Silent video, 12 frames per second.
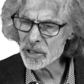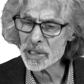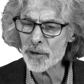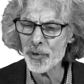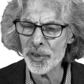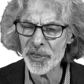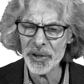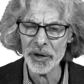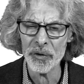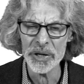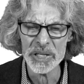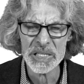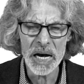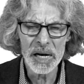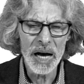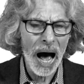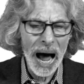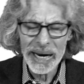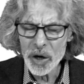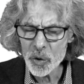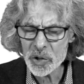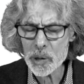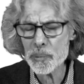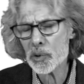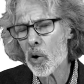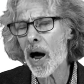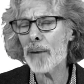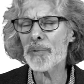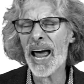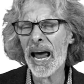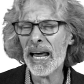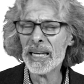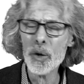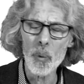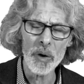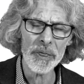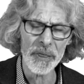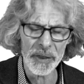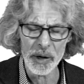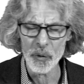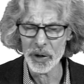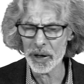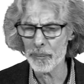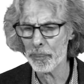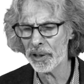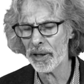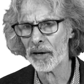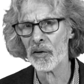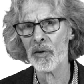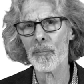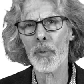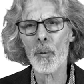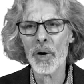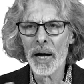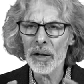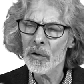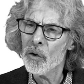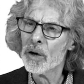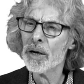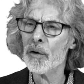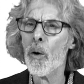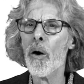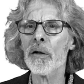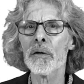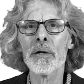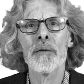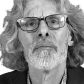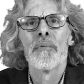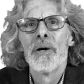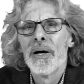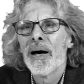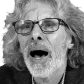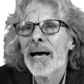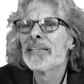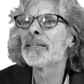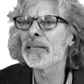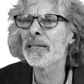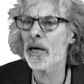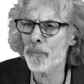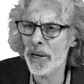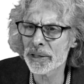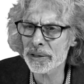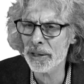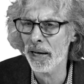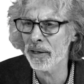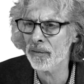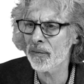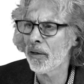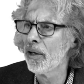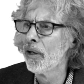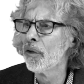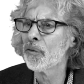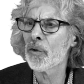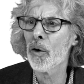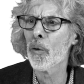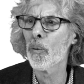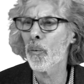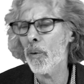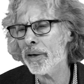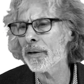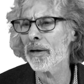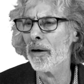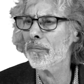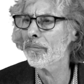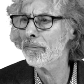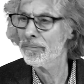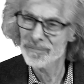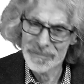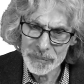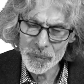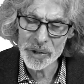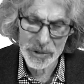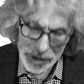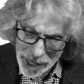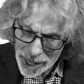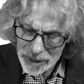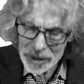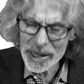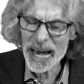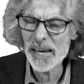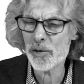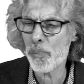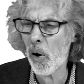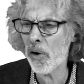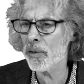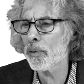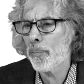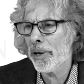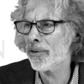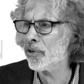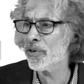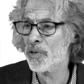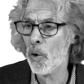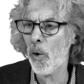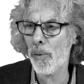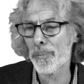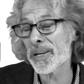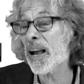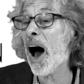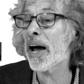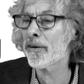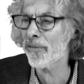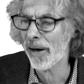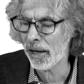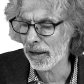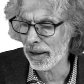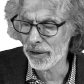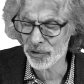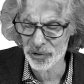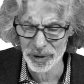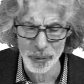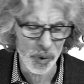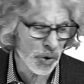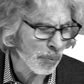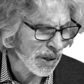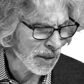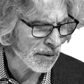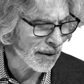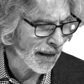of different theories. I don't subscribe to any one theory in particular, but when I look at all of them, I see they make sense. So one of them, which has part of the picture, is called benign violation, which means